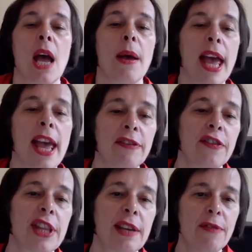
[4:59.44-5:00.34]

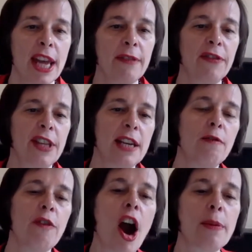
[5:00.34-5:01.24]
If the
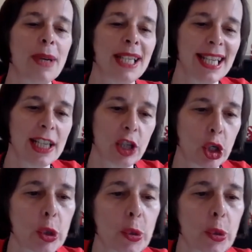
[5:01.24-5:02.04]
environment is too